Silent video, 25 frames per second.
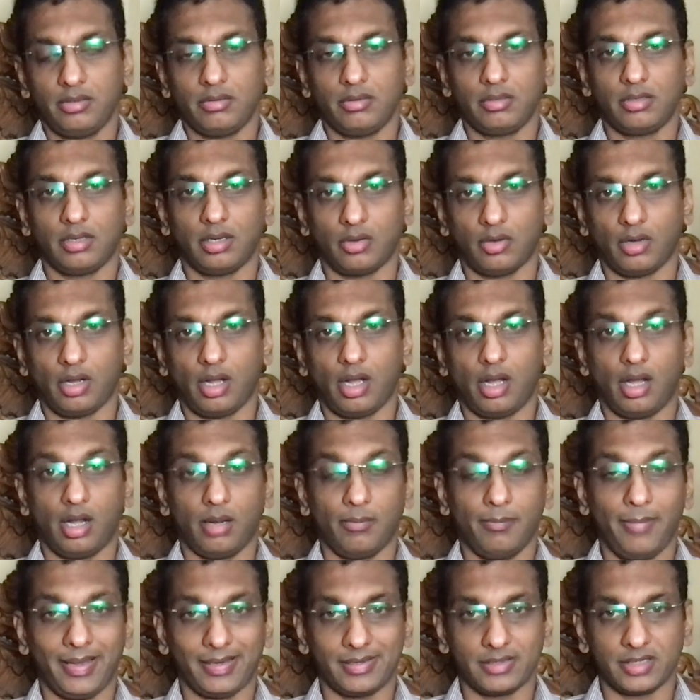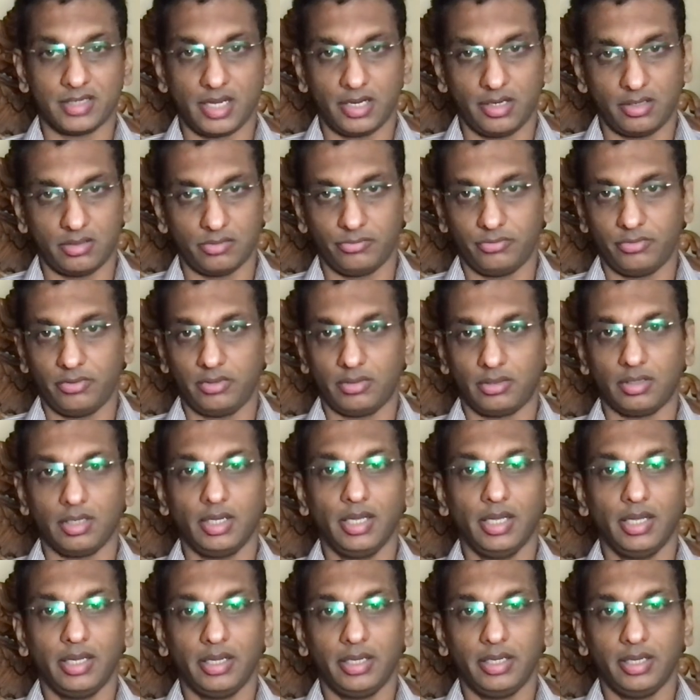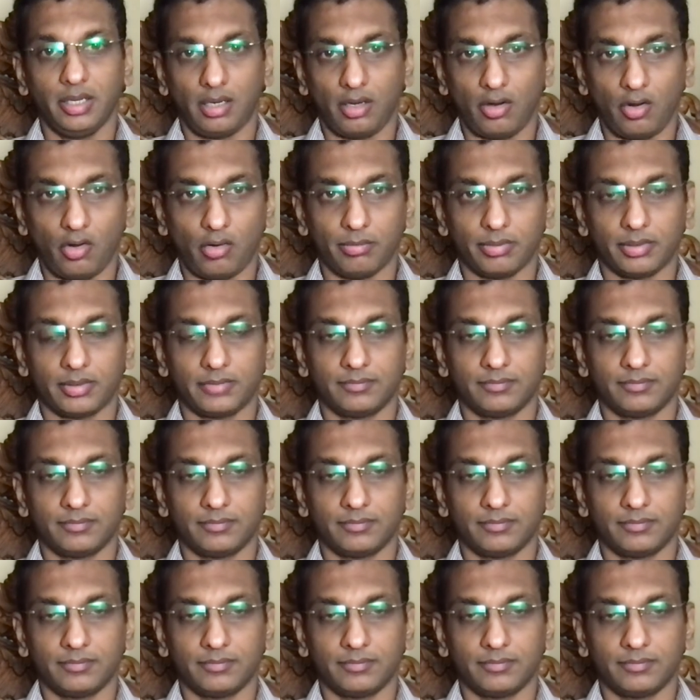or back side of your ear lobe.